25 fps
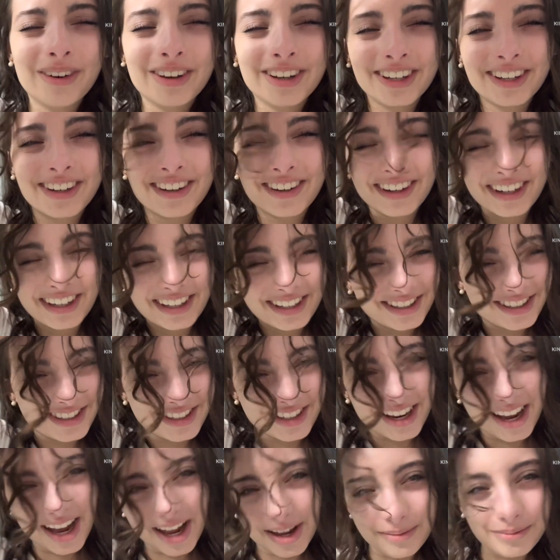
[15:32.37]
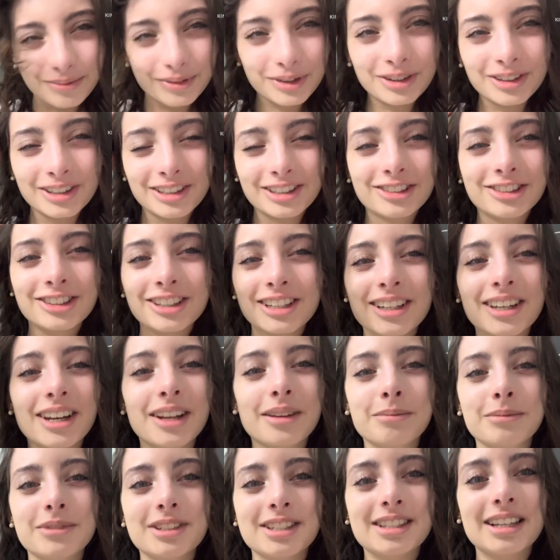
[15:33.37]
cringy. I'm cringy and
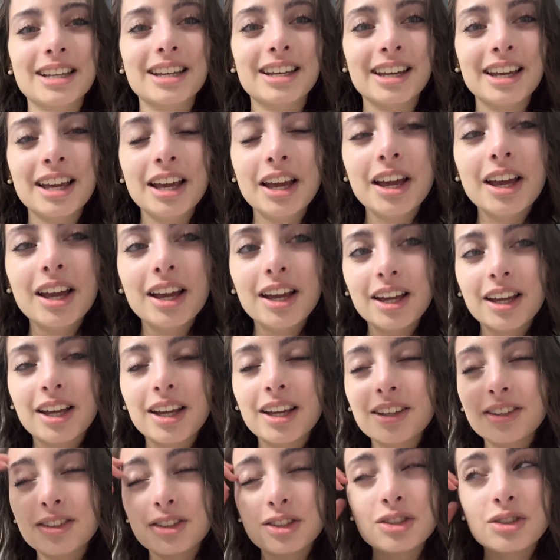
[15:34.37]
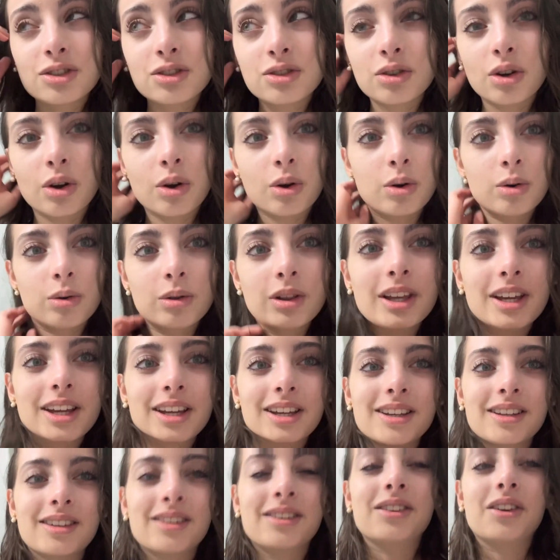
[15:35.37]
I'm just like, it's so
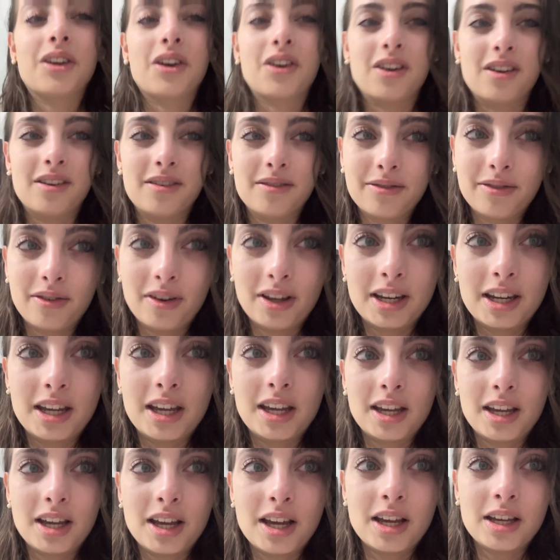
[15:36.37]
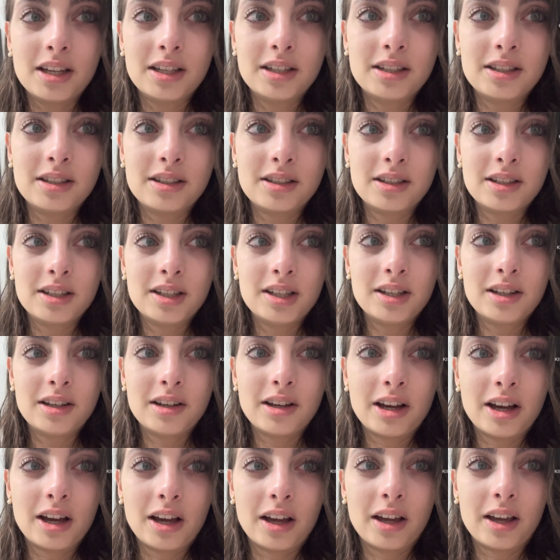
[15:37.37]
like not funny, and
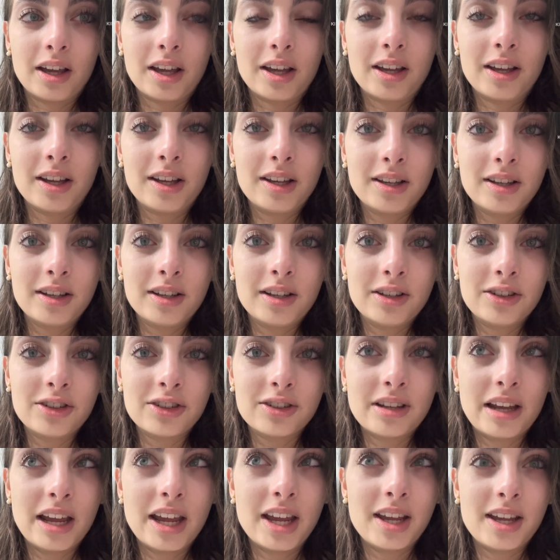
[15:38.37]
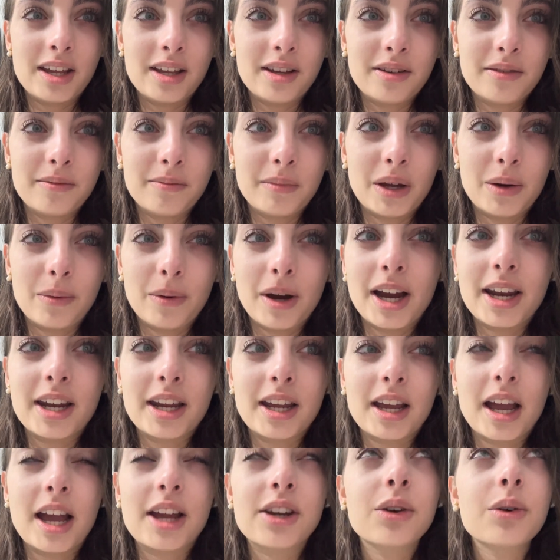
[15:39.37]
I just hate my
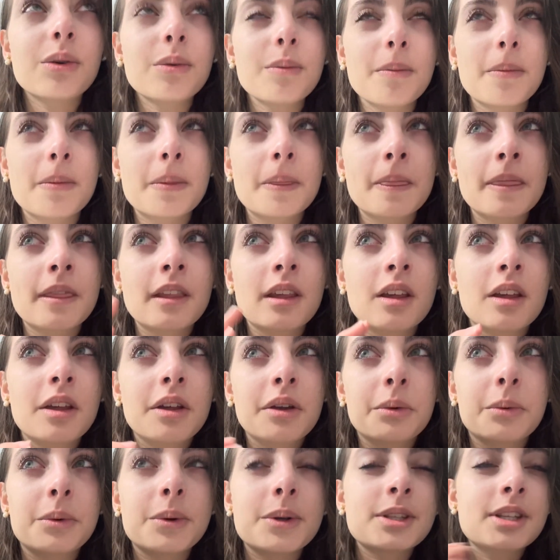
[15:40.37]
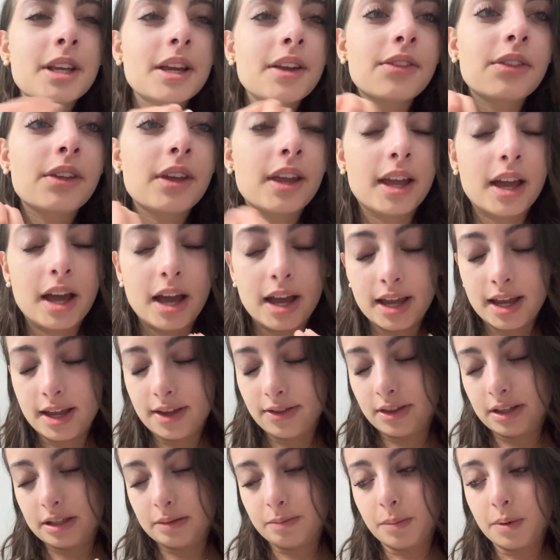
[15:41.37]
writing. When I say I
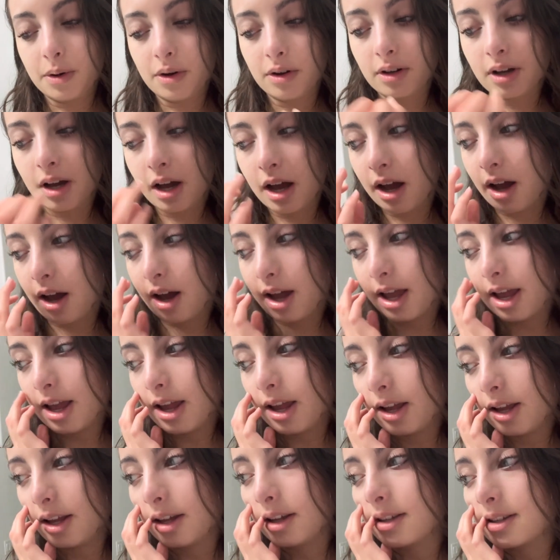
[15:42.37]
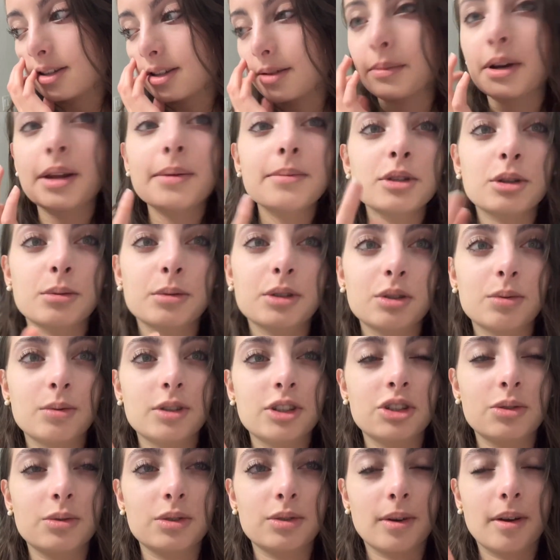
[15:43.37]
hate this book, I sometimes almost
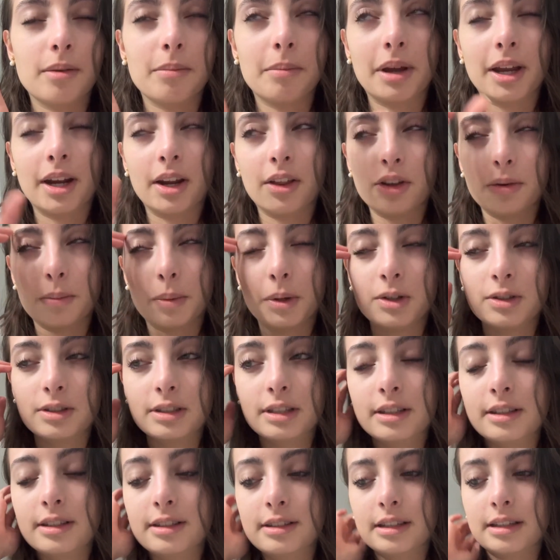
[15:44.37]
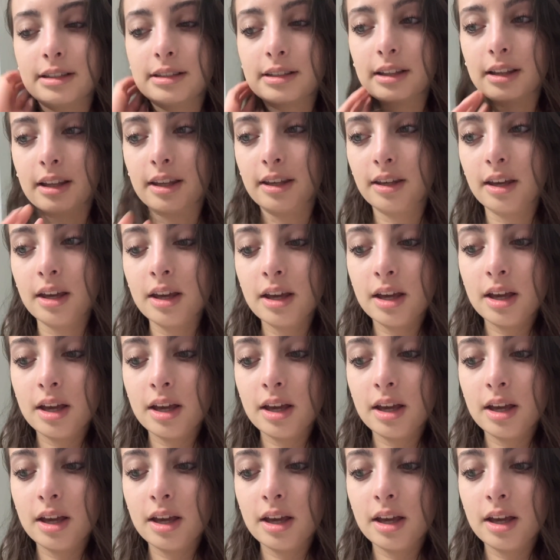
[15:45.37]
wish it was written by another person, in the sense of like,